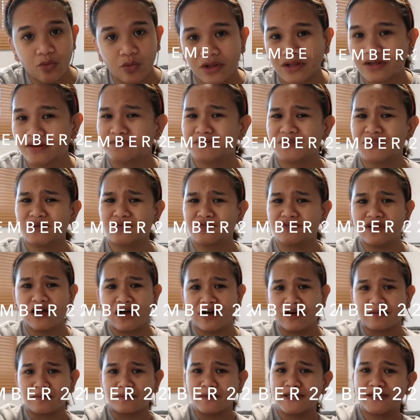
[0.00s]
Welcome to
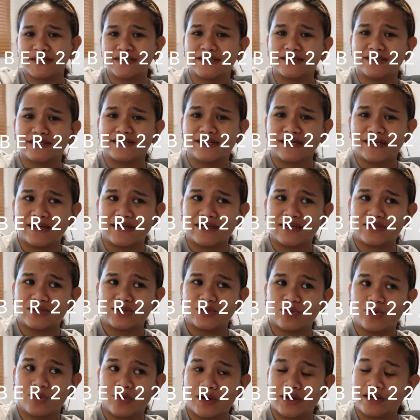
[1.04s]
Vlogmas Day
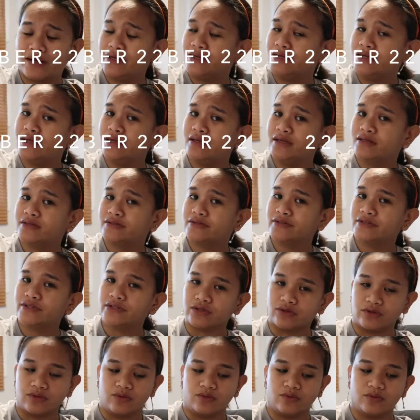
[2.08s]

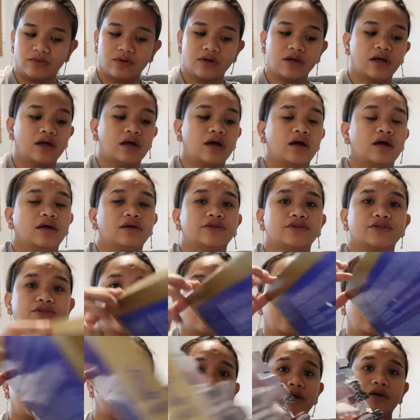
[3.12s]
22.
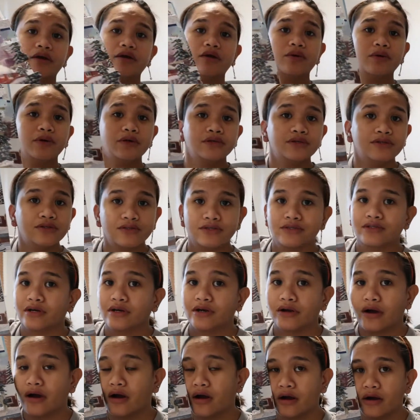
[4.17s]
So we are going to
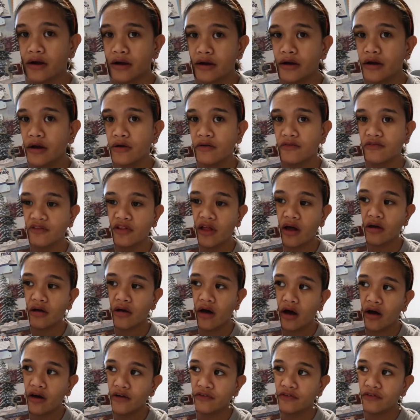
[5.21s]
start our vlog
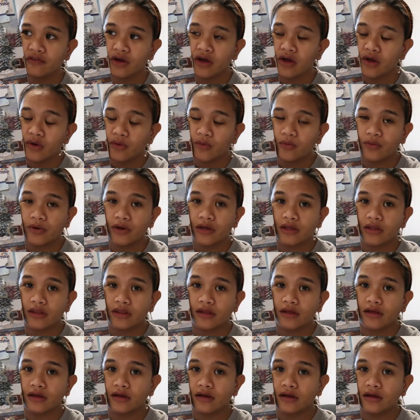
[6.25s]
off with
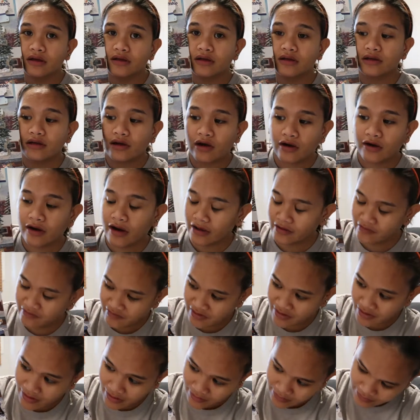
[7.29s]
our
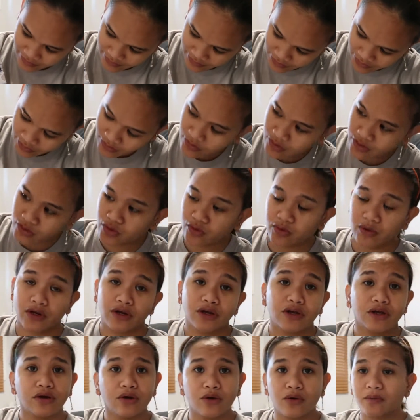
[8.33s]
advent calendar. So we're
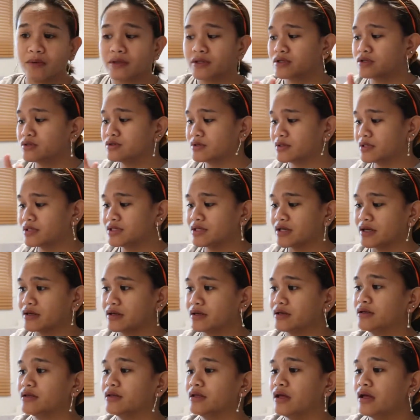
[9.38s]
gonna open the
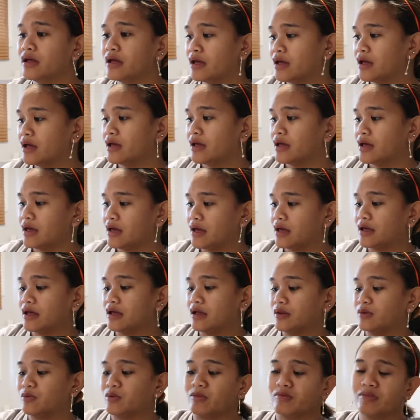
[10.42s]
22nd,
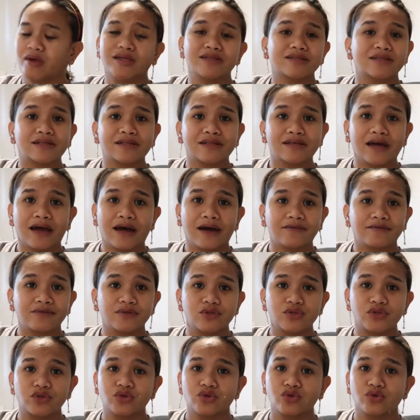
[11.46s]
and we basically have
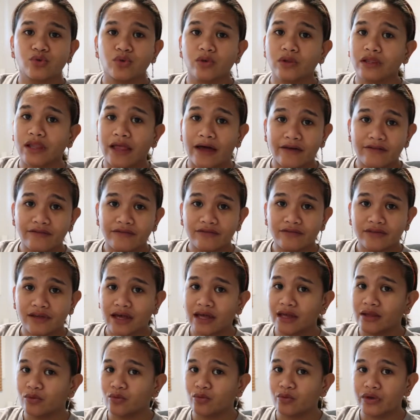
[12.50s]
2 left,
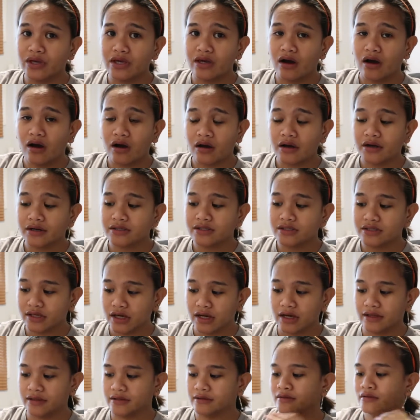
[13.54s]
and we are
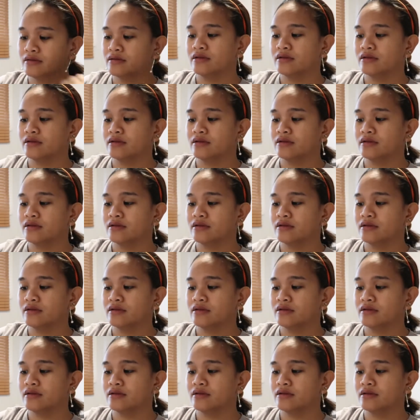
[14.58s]
done.